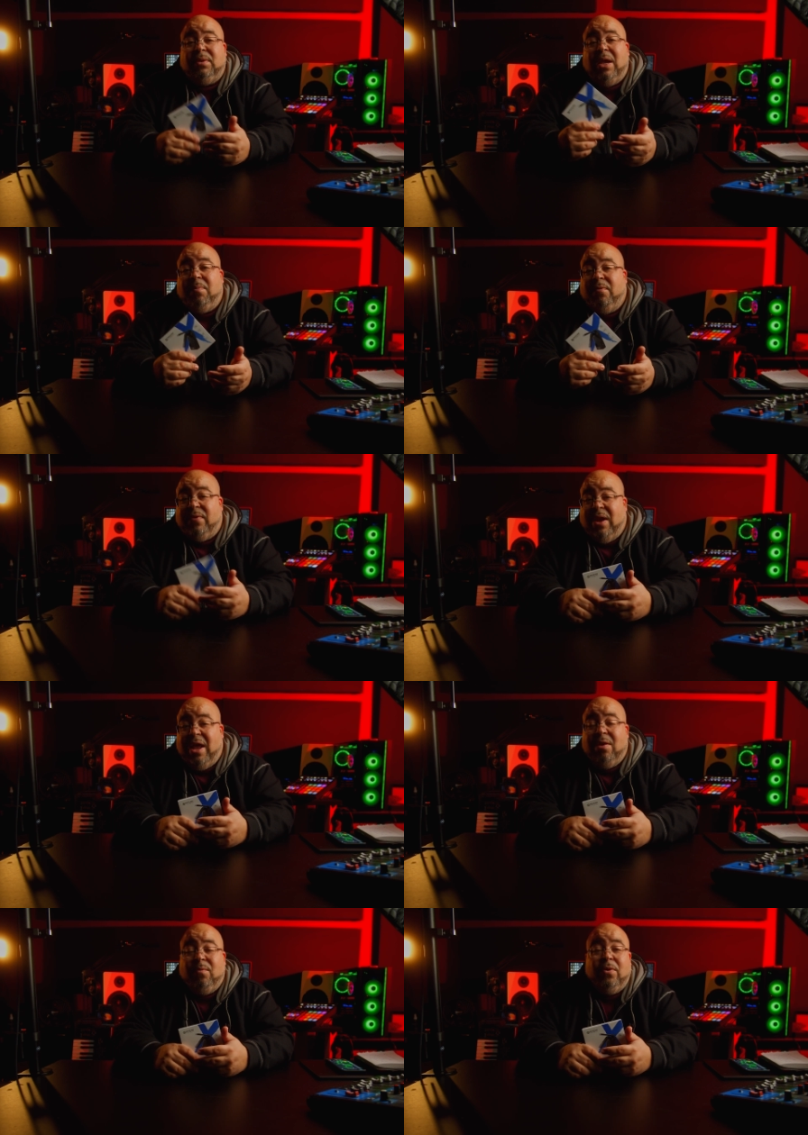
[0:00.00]
type of
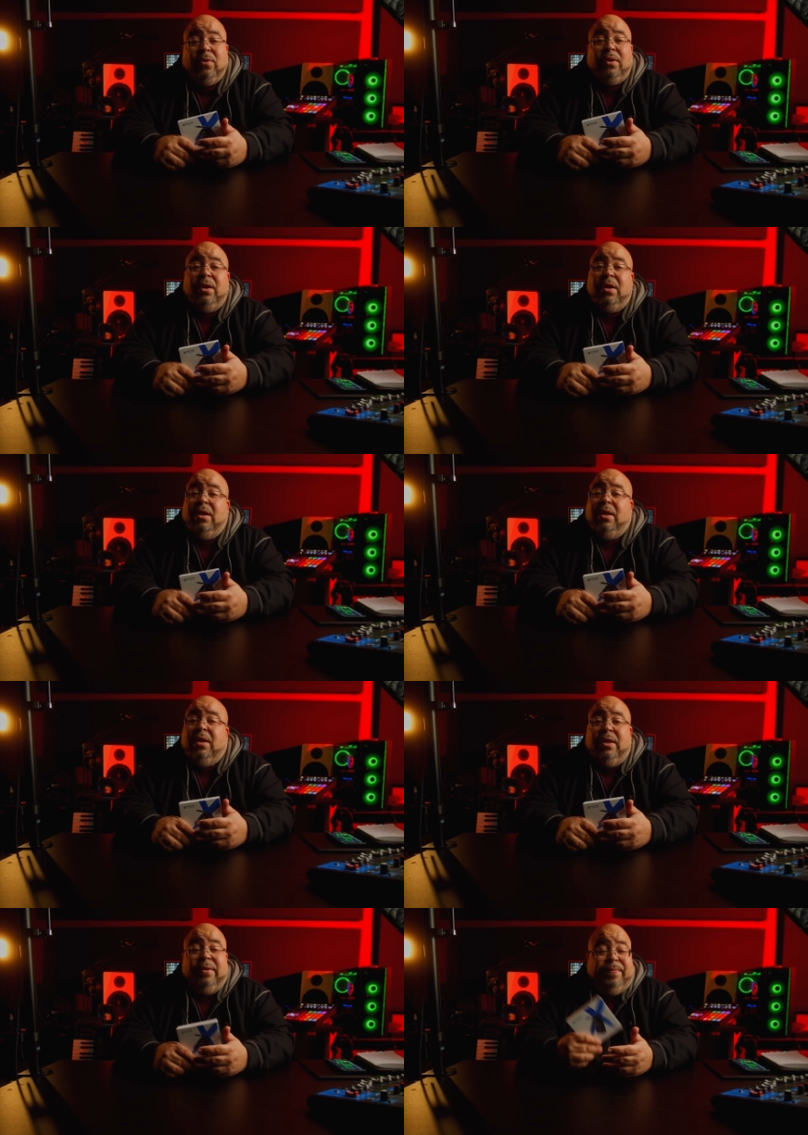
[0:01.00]
client work,
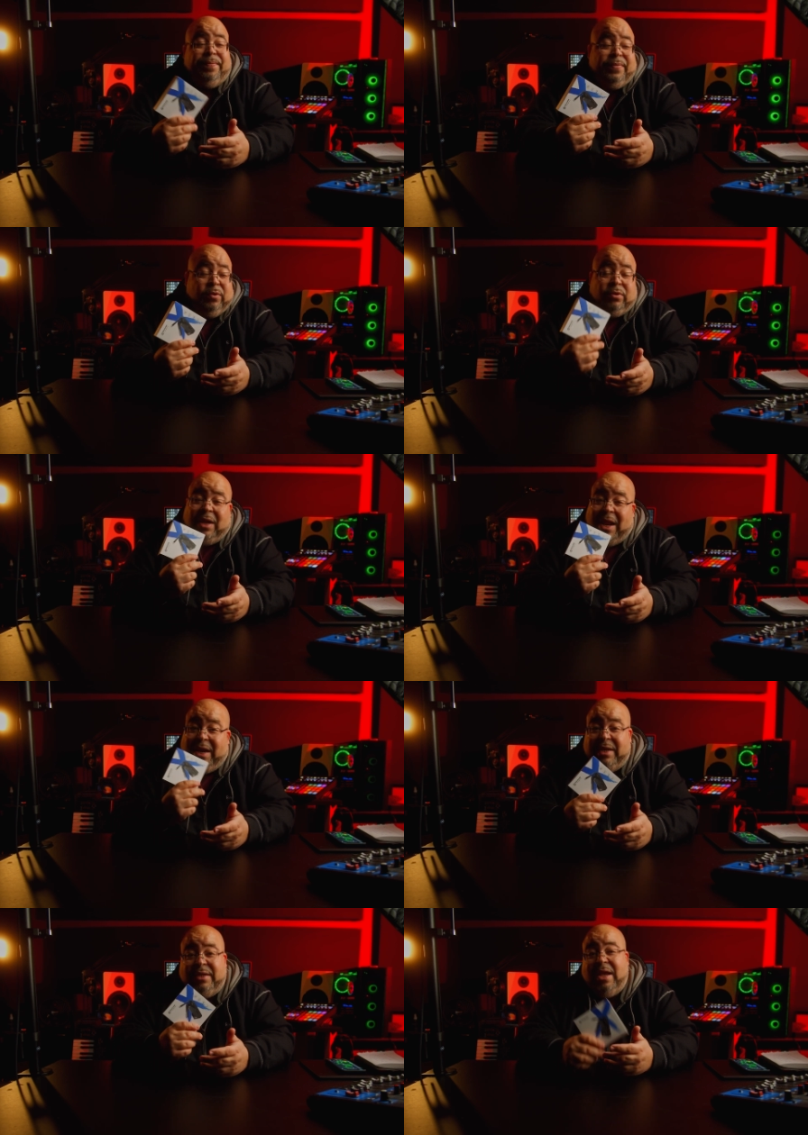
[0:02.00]
you should at
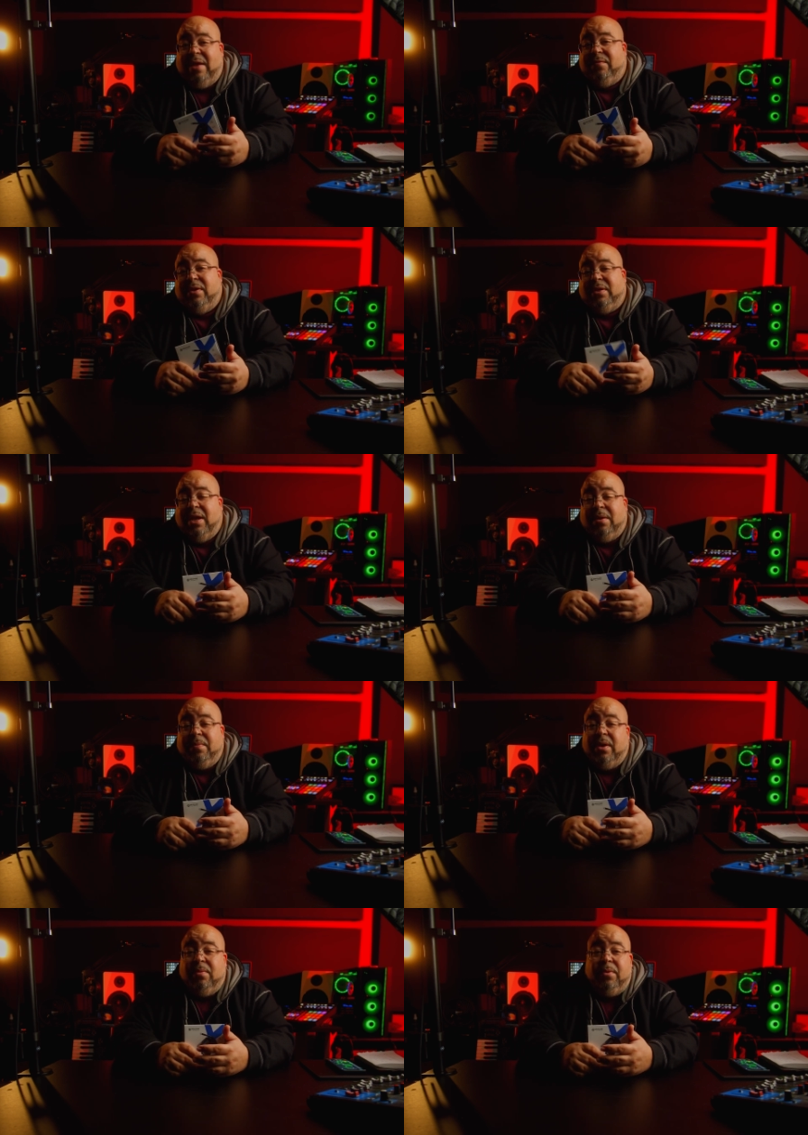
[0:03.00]
least have this at a
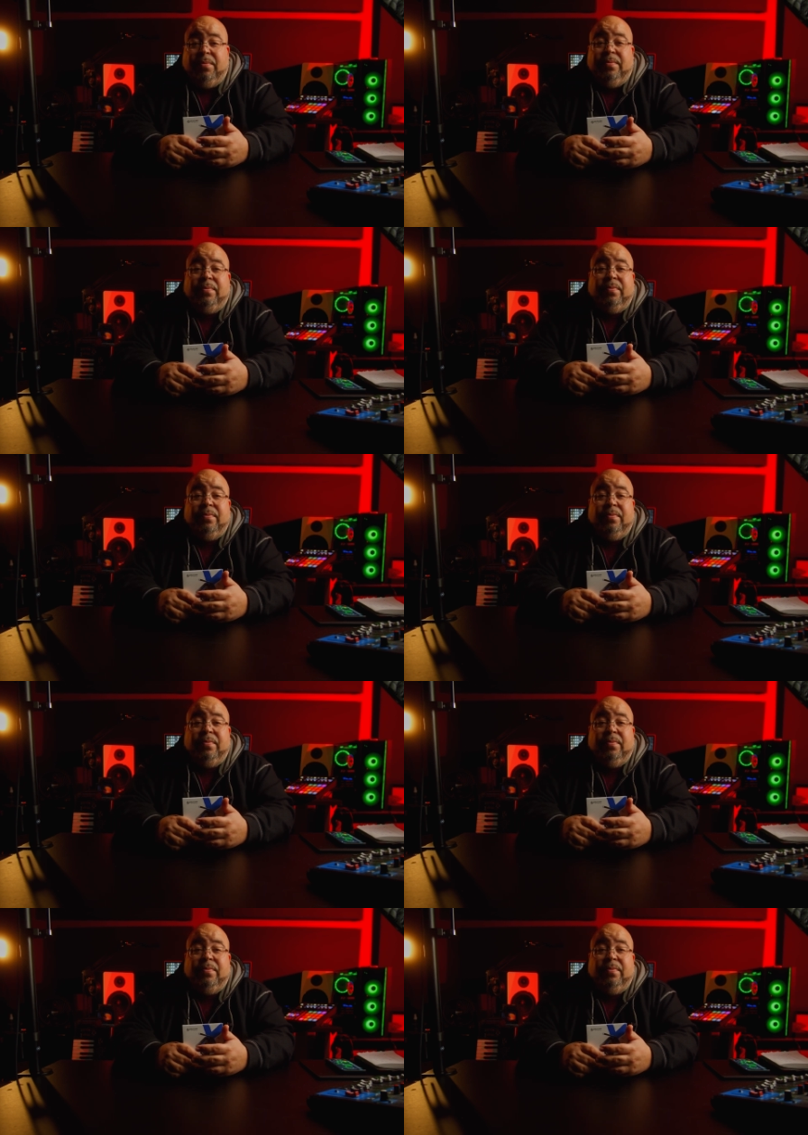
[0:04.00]
minimum.